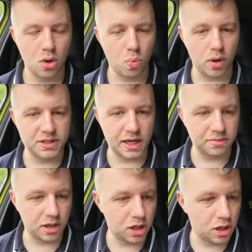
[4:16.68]
One test
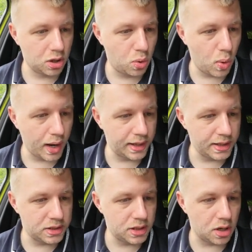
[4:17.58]
I'm going to
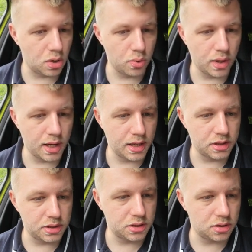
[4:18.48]
quickly do
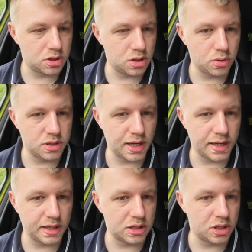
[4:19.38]
is to set
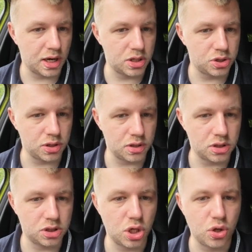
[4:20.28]
a destination that's
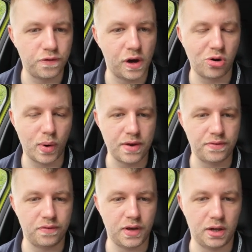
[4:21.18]
too far away
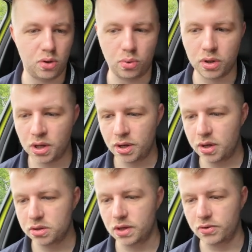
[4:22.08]
for the vehicle.
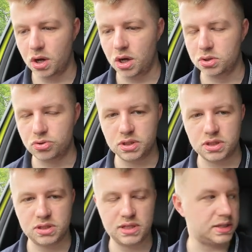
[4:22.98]
So I've got
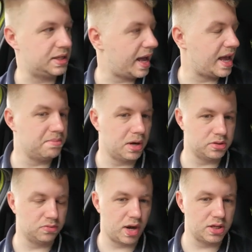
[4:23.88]
168
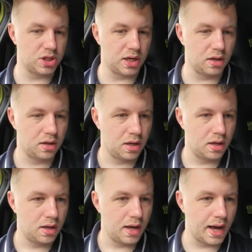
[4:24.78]
miles of range here,
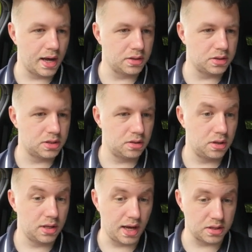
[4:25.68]
and
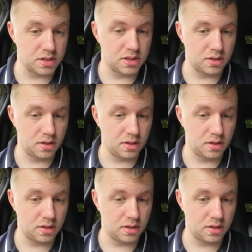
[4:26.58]
yes,